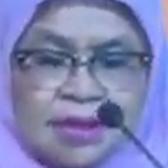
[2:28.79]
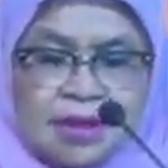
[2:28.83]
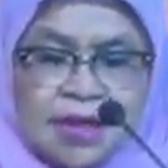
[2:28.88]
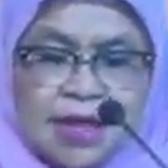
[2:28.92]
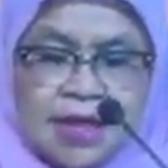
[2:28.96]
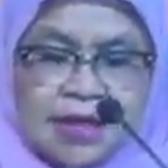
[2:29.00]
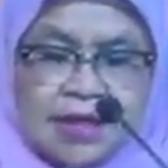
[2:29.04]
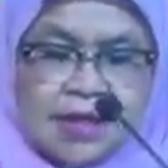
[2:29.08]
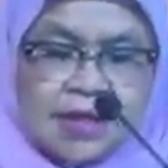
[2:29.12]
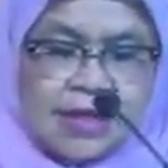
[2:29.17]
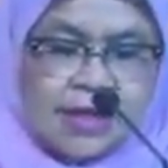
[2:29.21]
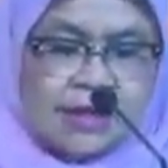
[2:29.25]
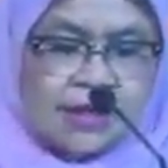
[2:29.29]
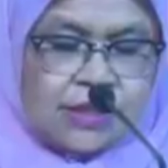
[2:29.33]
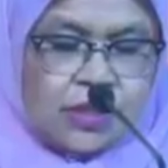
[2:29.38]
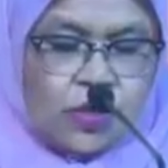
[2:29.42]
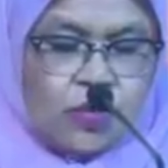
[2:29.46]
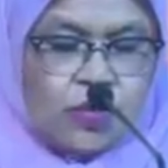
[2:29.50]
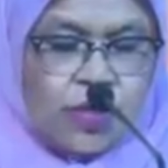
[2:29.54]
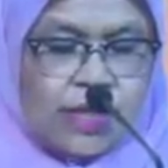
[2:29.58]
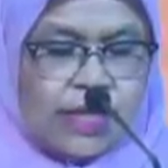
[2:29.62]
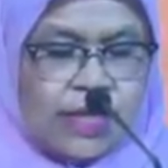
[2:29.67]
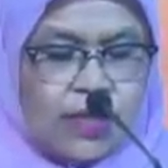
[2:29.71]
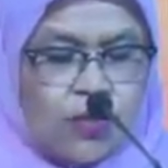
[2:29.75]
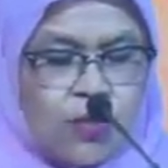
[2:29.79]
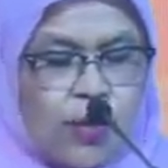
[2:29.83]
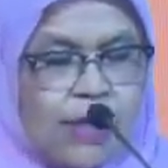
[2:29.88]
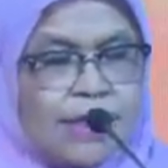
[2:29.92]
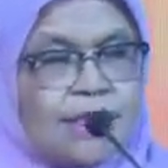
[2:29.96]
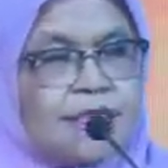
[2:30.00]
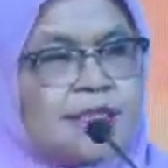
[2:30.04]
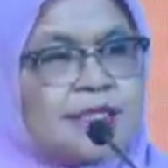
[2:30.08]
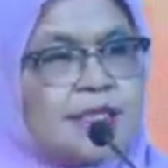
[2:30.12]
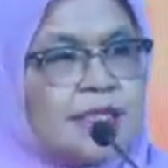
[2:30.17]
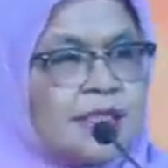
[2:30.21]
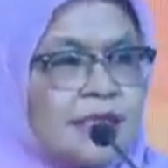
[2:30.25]
and it is only
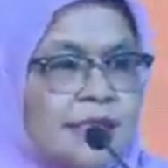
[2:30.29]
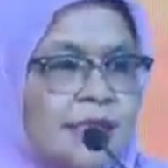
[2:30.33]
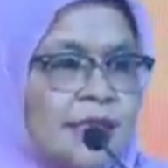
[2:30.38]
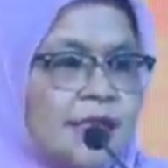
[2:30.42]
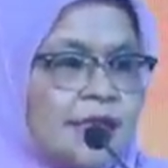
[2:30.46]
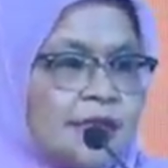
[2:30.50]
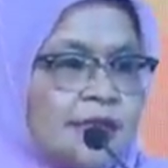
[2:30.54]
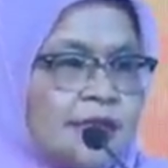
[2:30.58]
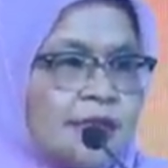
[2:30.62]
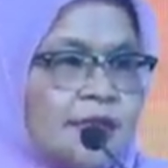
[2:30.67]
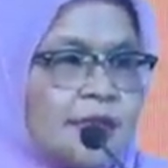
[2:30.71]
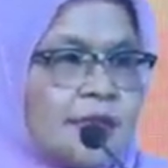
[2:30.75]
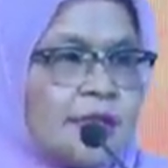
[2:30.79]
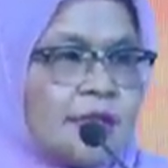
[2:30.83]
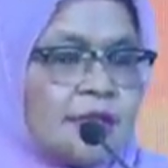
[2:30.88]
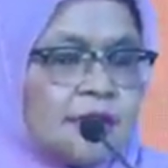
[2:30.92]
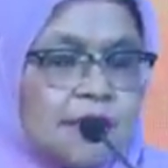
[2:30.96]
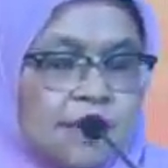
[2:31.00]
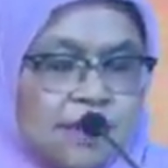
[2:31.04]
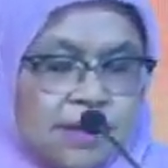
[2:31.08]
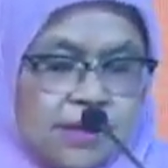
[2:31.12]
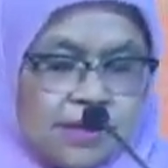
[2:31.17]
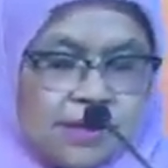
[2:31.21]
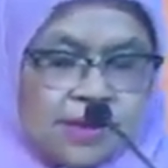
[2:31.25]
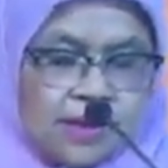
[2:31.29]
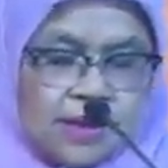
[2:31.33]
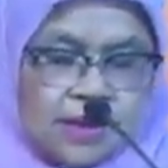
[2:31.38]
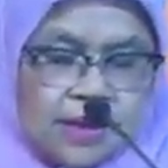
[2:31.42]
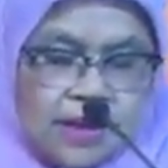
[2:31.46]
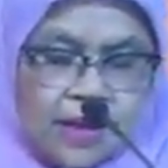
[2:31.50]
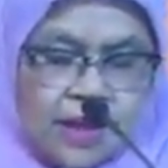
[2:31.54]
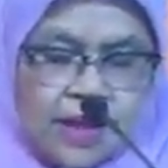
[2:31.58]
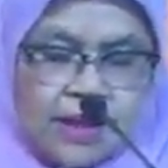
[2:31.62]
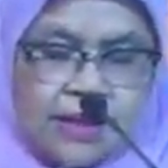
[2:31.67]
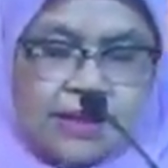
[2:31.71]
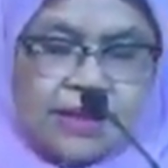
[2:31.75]
when cities
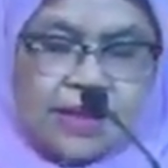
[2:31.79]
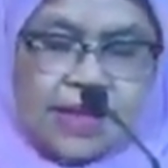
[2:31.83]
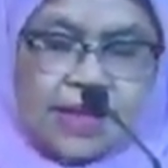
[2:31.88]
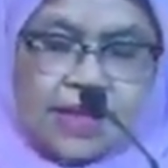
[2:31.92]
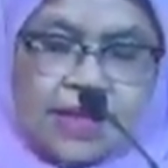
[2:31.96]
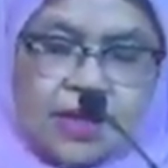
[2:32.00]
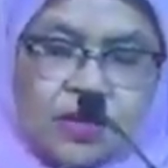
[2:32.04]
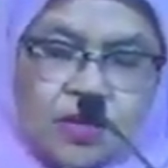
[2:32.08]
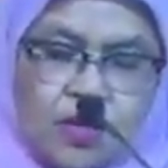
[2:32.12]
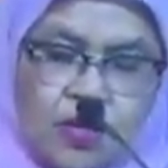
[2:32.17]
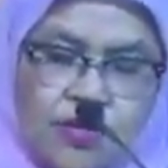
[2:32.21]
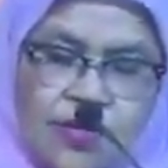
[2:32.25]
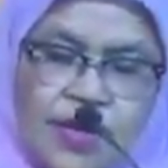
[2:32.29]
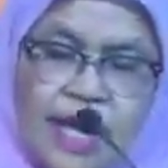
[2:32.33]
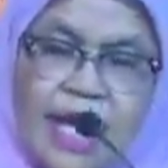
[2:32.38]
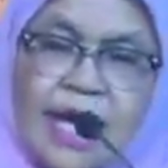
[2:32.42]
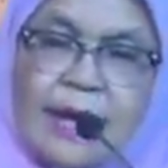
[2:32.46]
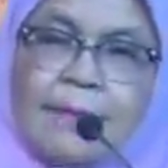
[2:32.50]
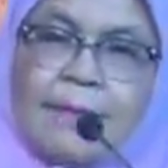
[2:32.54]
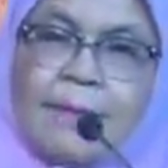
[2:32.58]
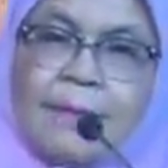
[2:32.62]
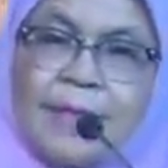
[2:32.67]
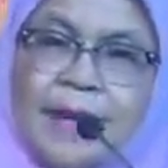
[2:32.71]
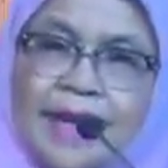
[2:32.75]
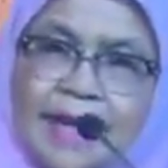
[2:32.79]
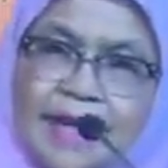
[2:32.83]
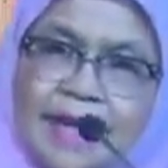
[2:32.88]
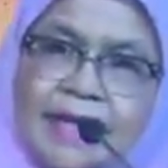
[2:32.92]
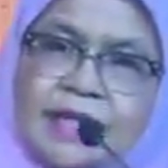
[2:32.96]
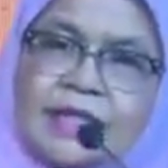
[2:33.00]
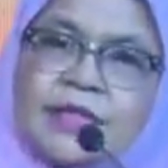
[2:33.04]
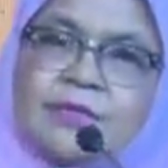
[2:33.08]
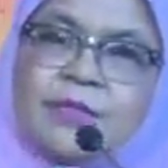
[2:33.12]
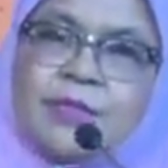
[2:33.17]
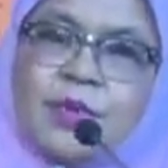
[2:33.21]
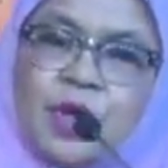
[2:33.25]
and their growth are
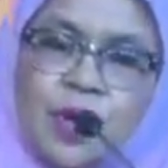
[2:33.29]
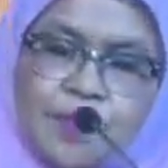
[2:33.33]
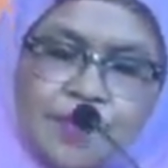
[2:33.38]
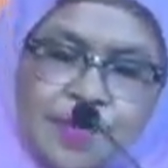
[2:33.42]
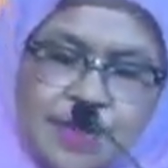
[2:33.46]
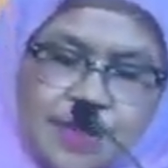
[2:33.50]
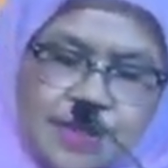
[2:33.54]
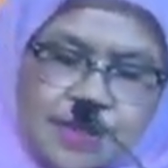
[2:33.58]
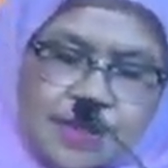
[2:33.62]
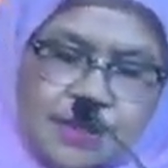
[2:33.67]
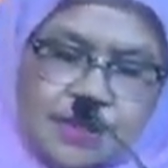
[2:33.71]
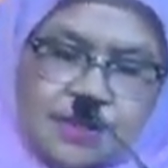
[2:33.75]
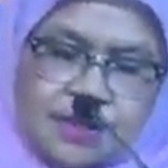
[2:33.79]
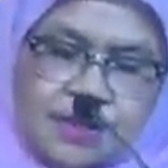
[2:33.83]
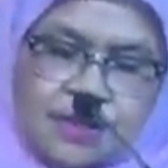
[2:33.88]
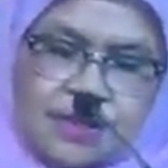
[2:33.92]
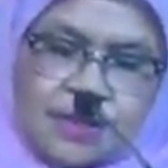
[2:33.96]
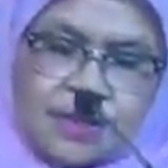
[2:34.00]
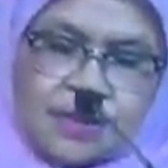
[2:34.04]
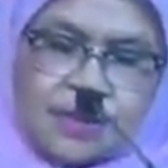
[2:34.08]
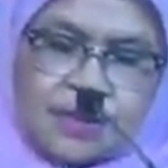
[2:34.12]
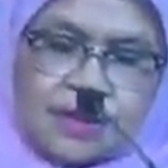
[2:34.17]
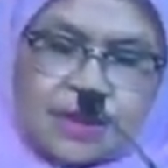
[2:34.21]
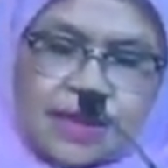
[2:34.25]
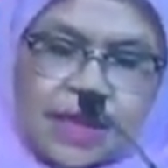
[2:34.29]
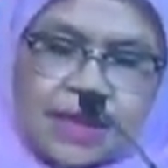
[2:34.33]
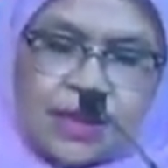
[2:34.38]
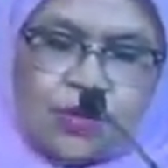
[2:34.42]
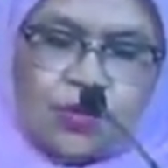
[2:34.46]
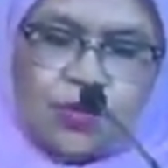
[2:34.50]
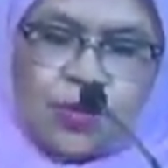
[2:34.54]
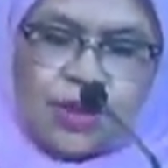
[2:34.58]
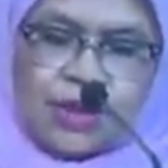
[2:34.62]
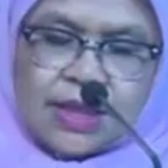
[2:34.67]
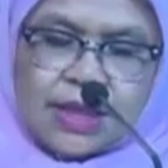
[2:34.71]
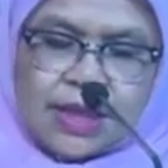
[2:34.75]
planned properly that
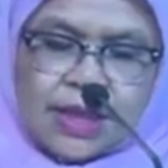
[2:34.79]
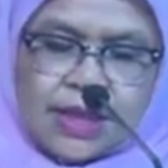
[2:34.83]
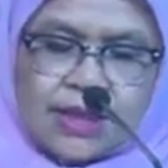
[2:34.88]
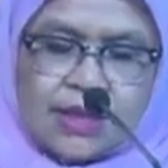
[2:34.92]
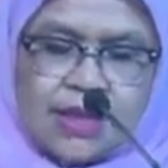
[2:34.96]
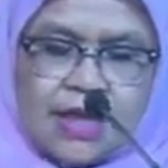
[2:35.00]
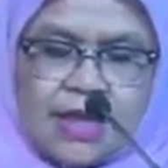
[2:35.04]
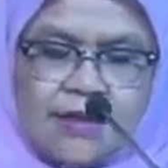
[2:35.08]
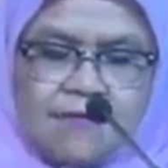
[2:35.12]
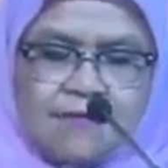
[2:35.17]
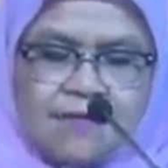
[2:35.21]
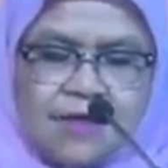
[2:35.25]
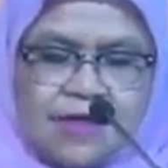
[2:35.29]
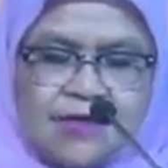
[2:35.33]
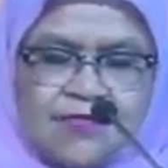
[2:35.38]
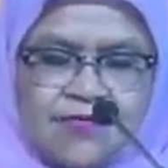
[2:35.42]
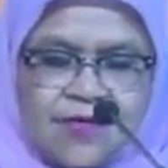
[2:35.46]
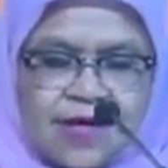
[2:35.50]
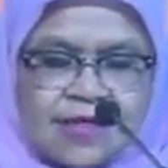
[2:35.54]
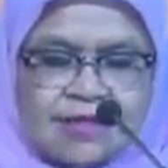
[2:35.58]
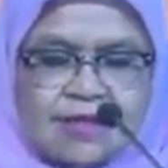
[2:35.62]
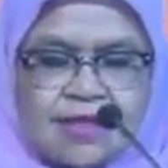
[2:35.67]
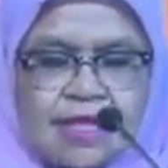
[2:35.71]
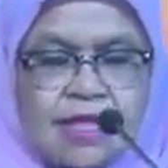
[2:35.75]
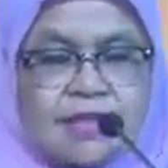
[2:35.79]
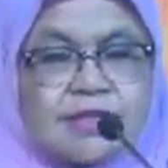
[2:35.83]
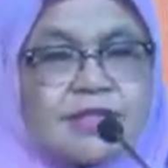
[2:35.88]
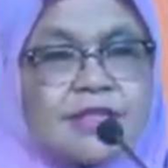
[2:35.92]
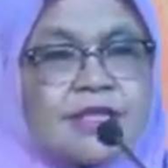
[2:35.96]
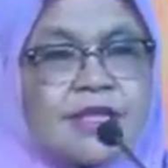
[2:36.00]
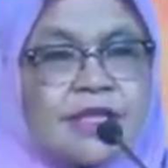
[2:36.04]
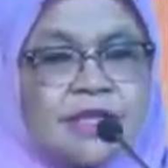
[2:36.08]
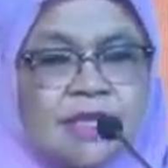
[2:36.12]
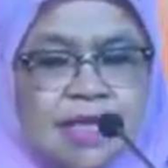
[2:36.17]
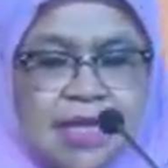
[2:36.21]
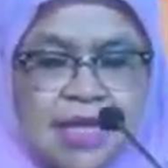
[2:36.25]
we can have
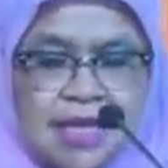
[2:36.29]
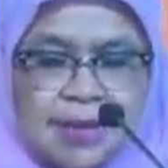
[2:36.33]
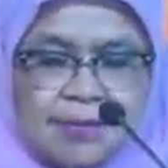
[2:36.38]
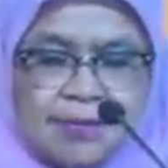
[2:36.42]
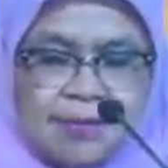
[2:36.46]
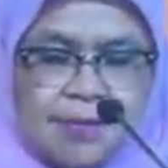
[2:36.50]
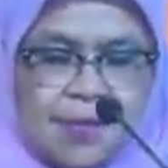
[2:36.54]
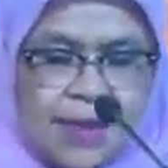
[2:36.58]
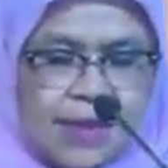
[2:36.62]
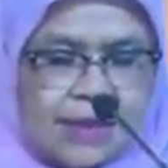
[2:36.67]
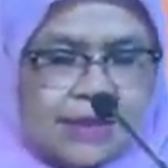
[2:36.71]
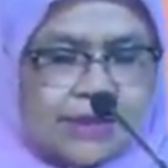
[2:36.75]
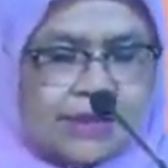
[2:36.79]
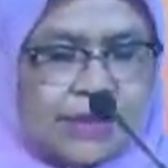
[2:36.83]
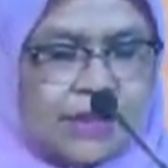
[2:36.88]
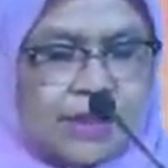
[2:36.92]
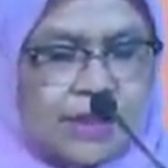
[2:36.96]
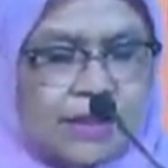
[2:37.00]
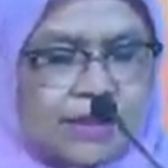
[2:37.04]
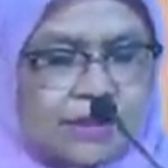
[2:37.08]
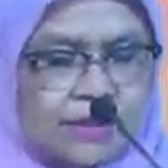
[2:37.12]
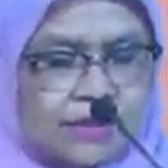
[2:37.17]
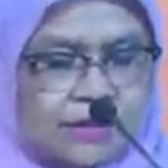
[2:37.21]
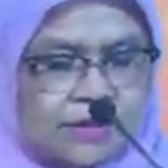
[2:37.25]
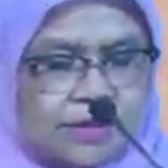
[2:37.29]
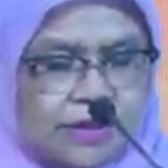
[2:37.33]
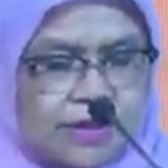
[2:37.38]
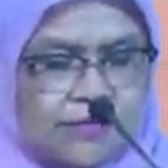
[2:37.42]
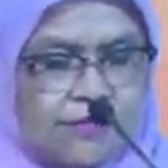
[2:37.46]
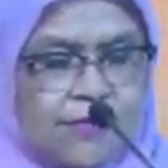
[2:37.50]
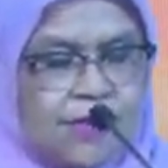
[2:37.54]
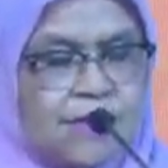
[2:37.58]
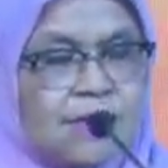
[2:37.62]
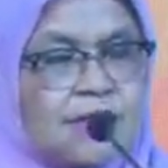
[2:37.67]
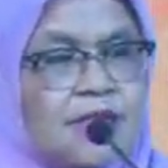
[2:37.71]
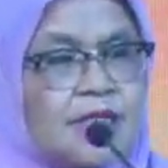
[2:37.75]
infrastructure and basic
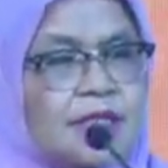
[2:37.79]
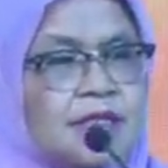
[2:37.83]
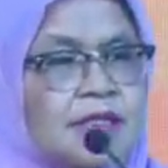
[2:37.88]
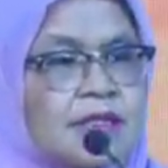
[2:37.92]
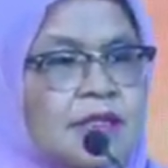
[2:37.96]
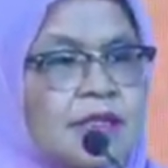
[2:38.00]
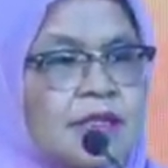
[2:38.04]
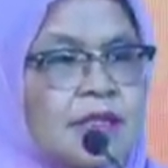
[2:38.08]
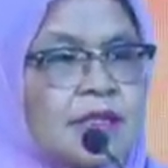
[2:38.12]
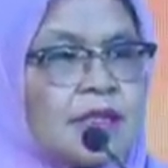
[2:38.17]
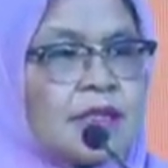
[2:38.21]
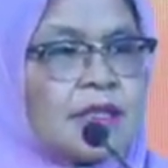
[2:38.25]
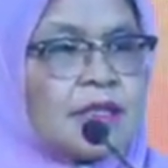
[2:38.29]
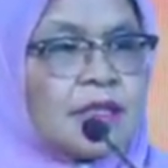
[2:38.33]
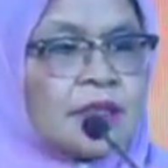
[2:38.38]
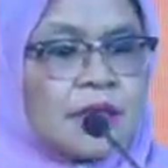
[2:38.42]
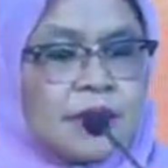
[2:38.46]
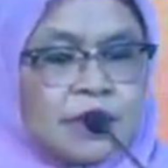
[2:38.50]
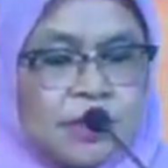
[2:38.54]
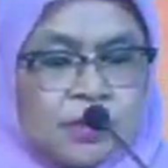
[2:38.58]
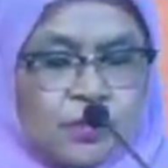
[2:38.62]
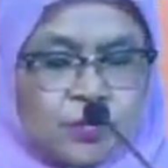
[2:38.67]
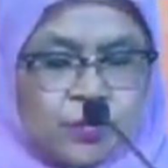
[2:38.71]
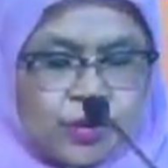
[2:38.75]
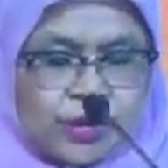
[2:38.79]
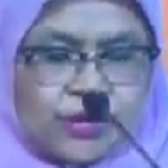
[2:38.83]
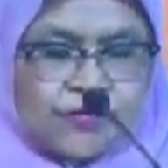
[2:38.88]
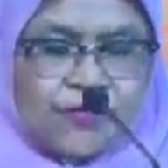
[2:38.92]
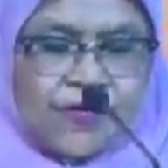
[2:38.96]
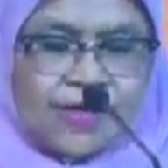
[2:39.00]
services which